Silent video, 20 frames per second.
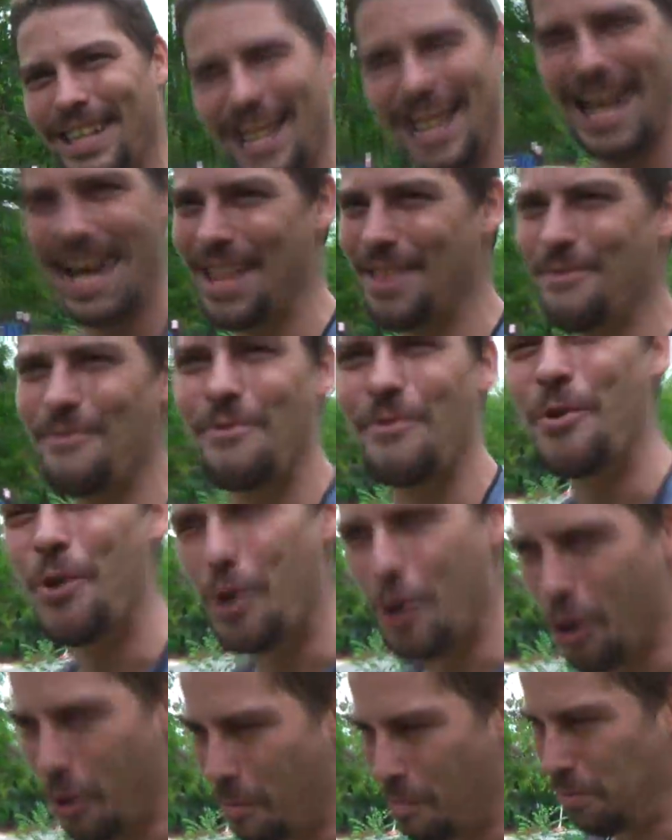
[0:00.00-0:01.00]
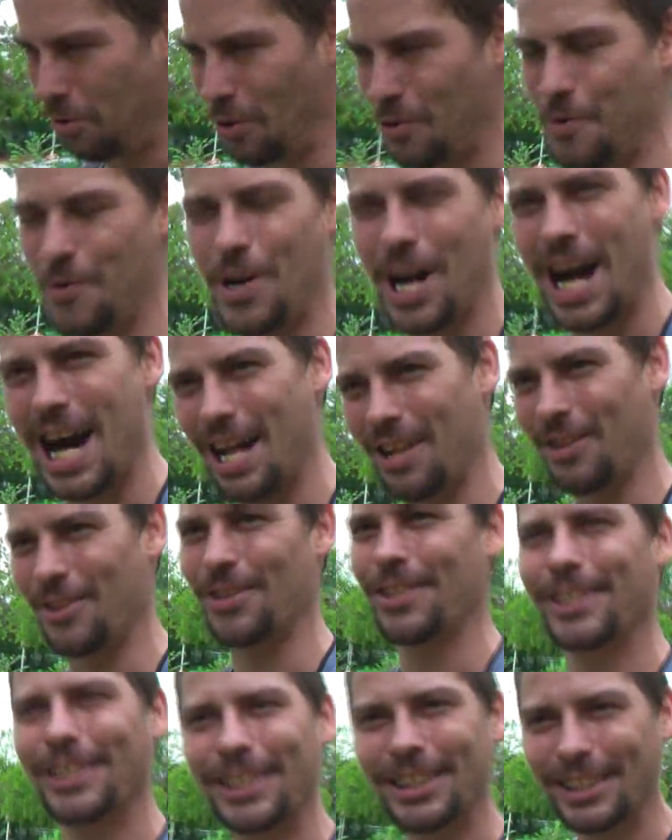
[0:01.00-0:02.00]
Yeah, the real blue
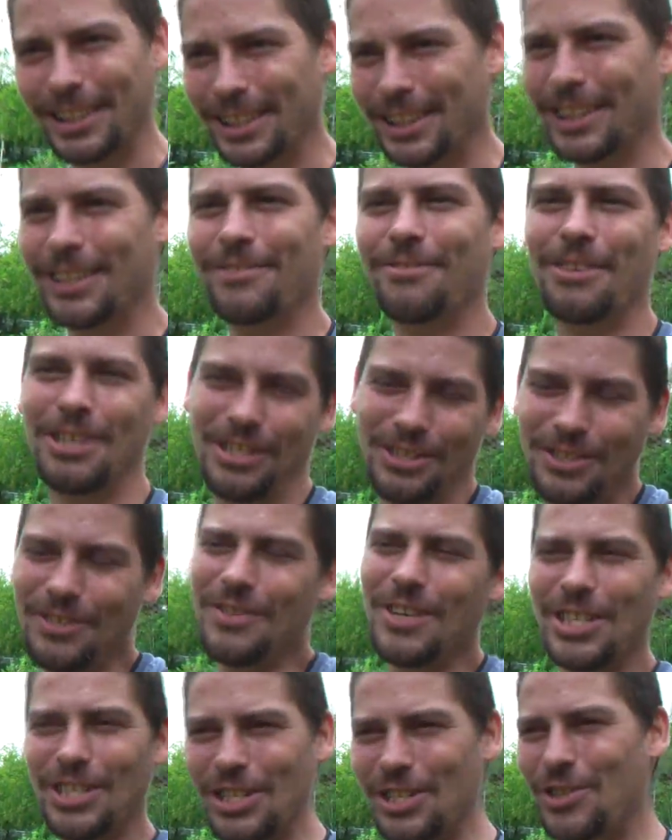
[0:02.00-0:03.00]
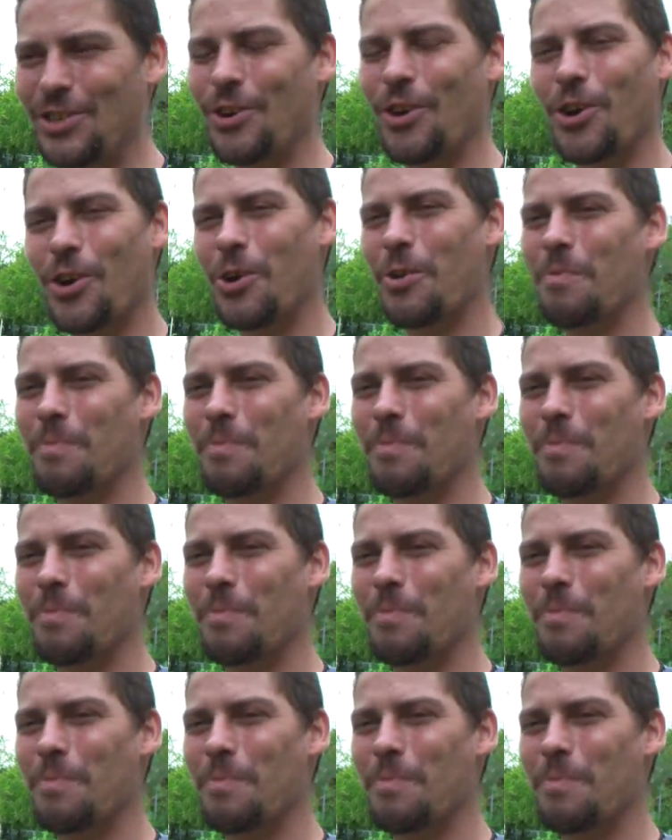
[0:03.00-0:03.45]
collar, which is cool.